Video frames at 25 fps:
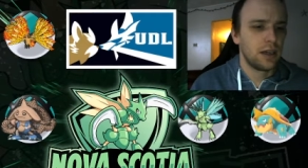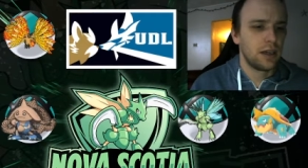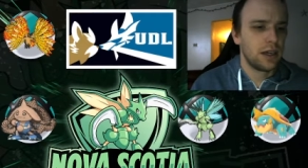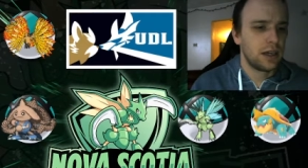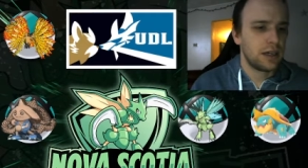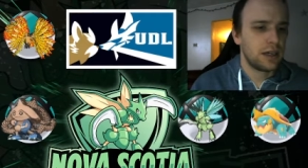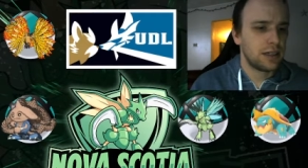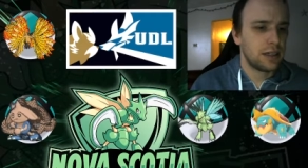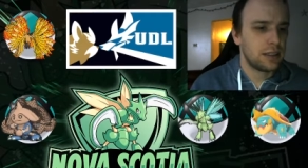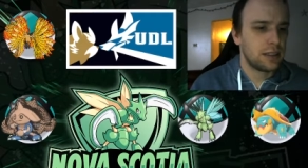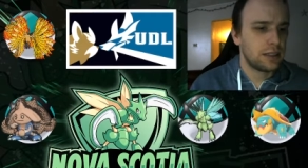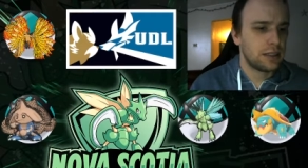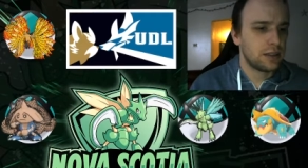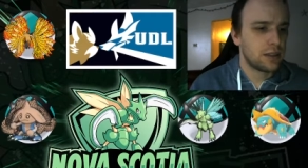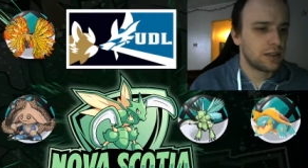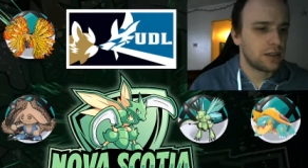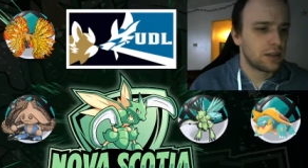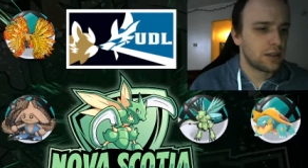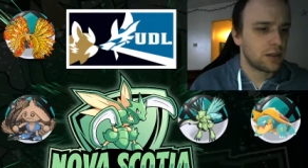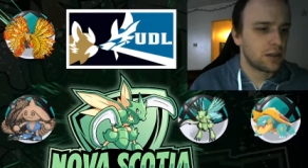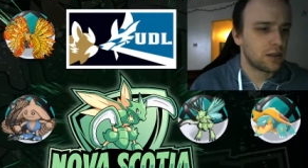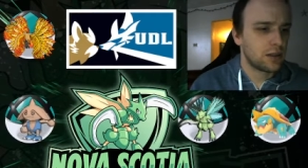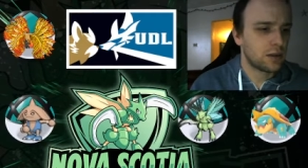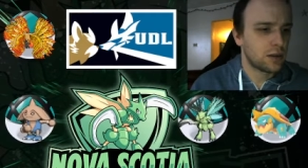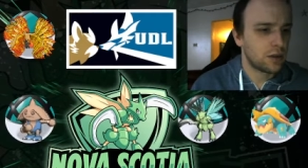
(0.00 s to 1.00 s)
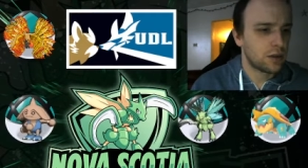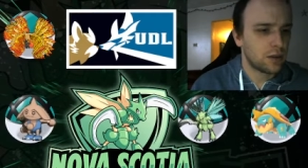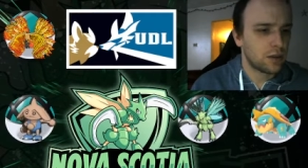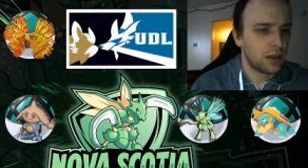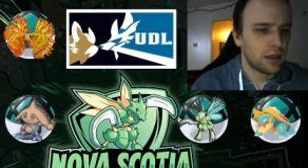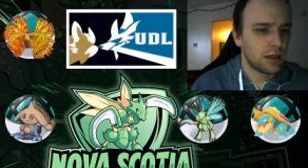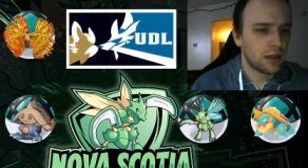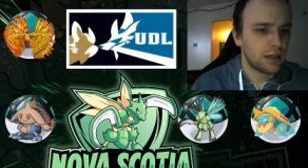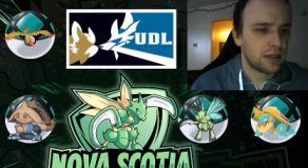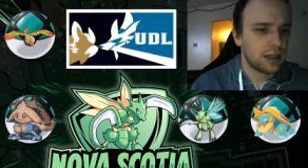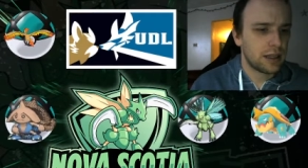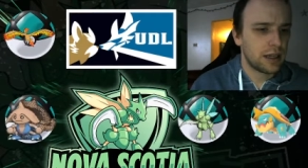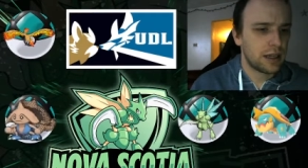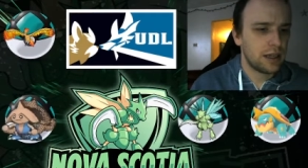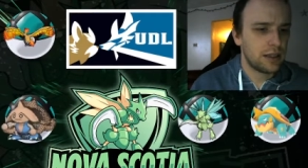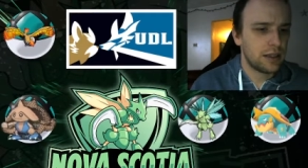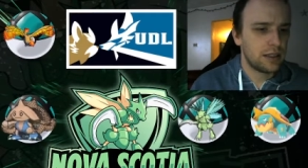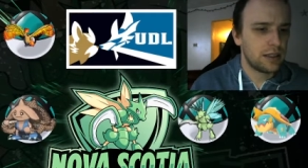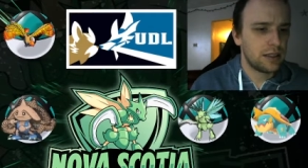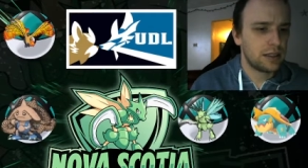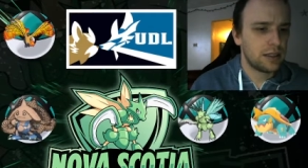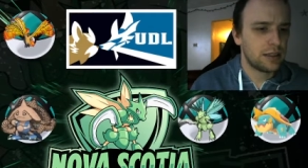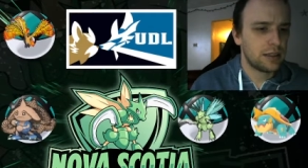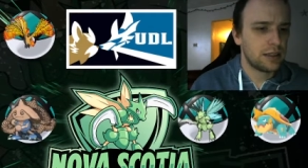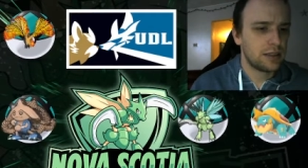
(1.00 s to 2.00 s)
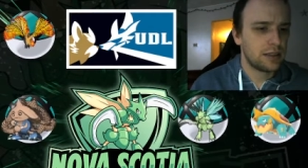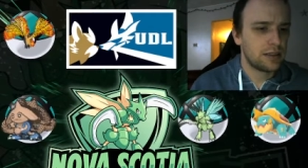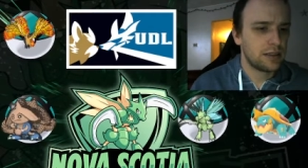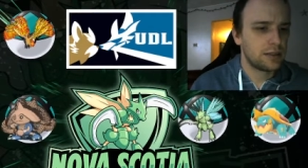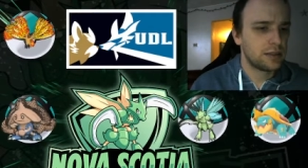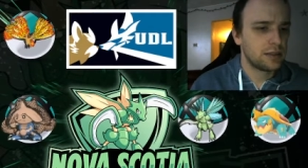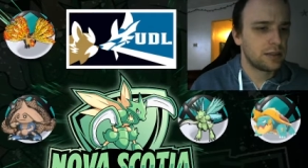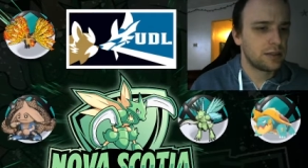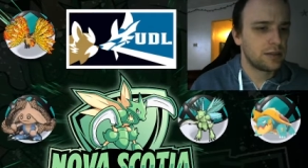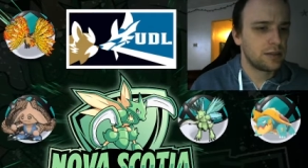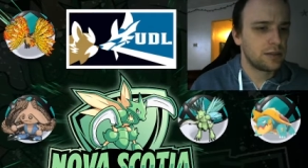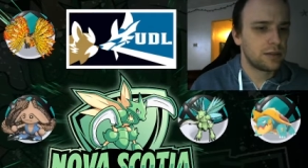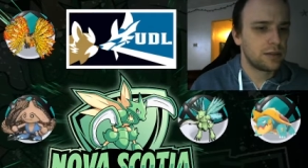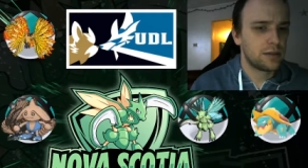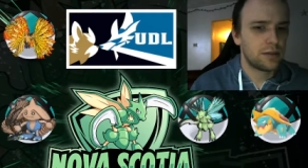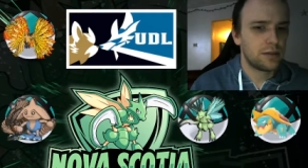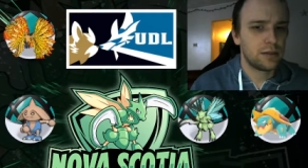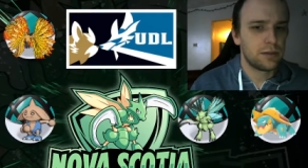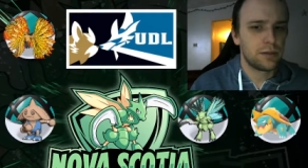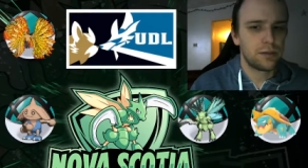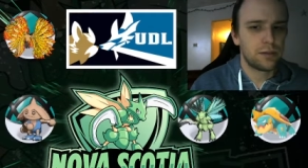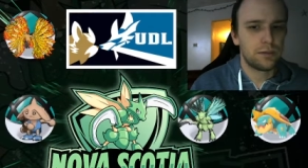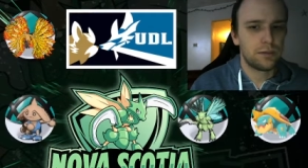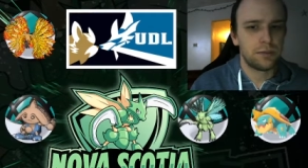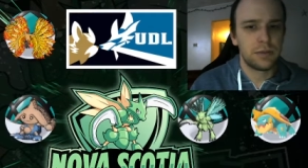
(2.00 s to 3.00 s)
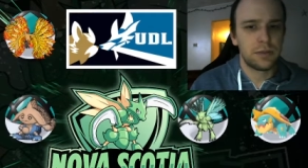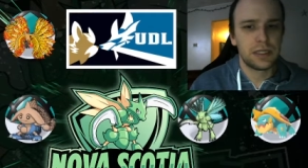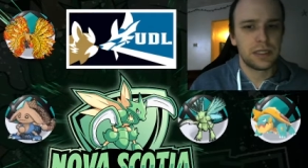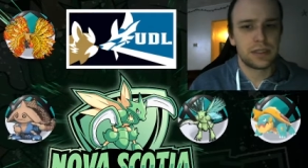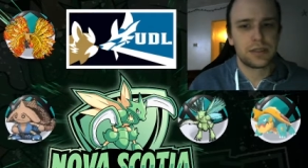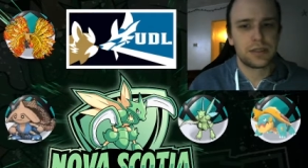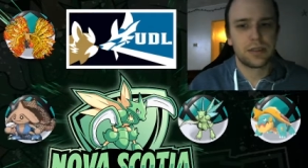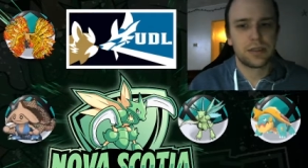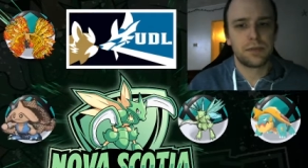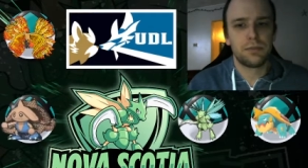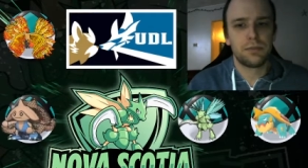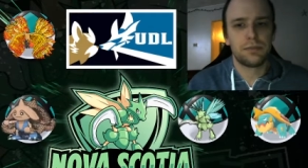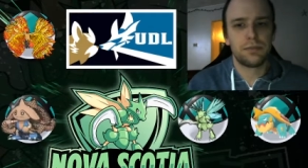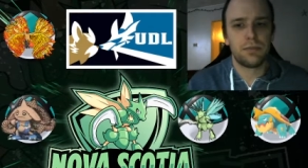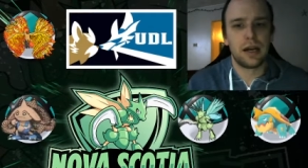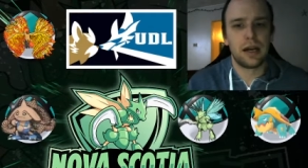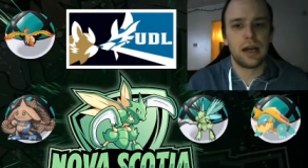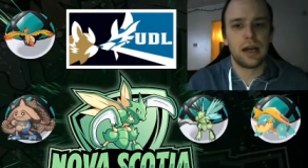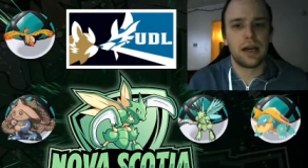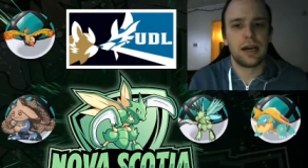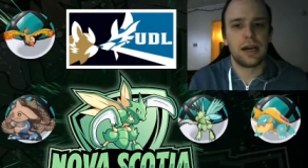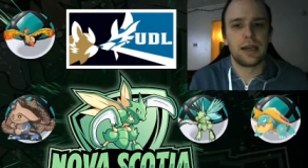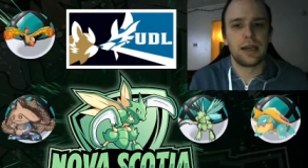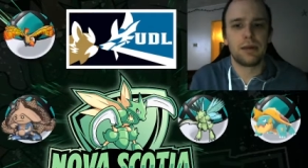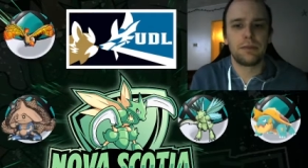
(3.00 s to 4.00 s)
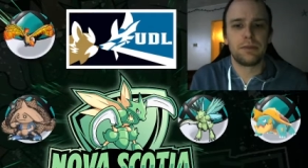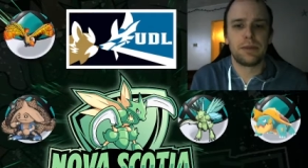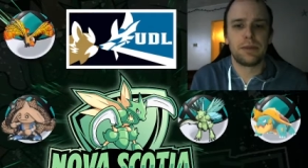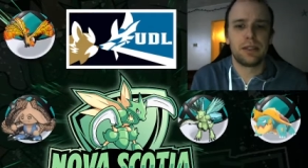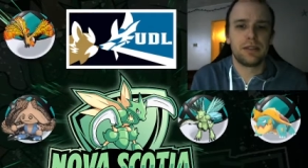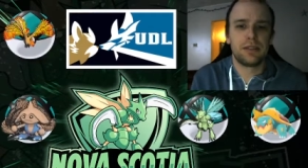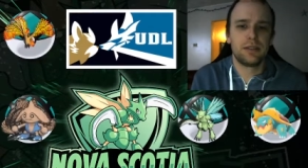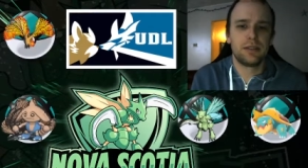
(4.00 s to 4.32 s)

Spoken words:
and that is Mr. Mime.